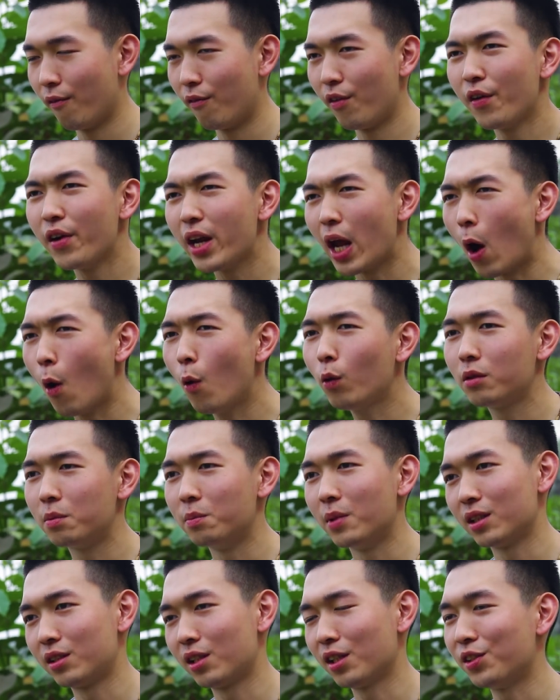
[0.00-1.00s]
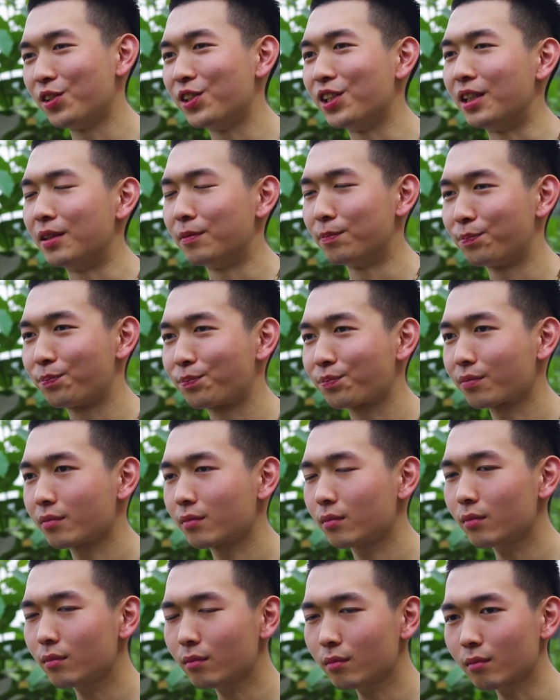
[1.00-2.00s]
very old Mataji.
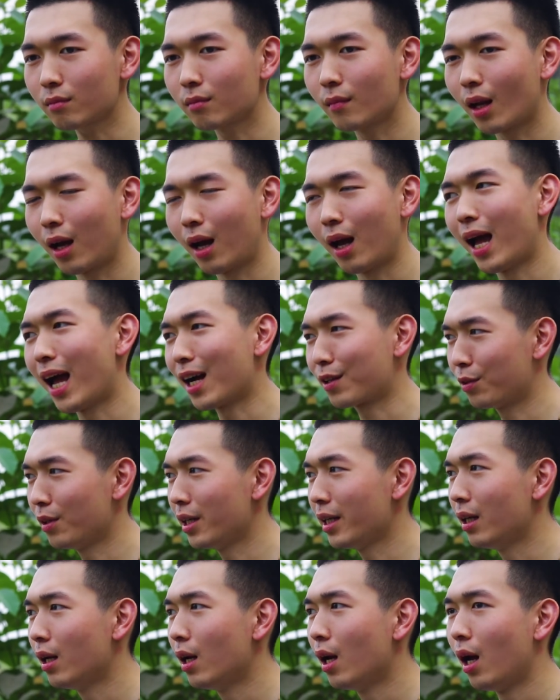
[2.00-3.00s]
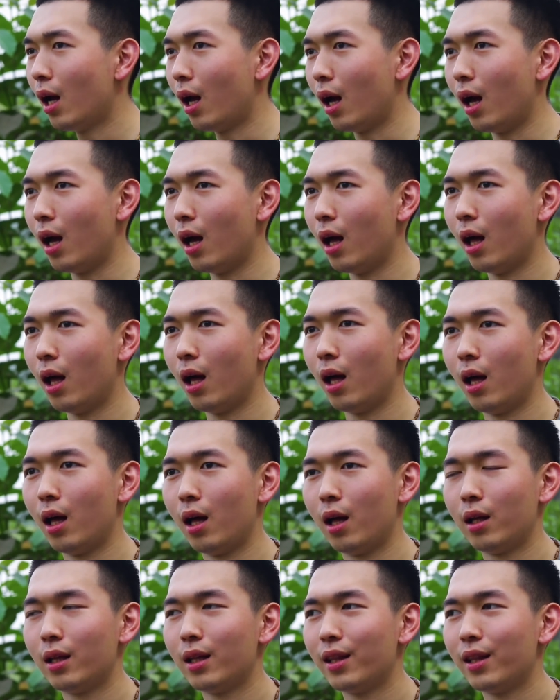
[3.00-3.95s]
Actually, at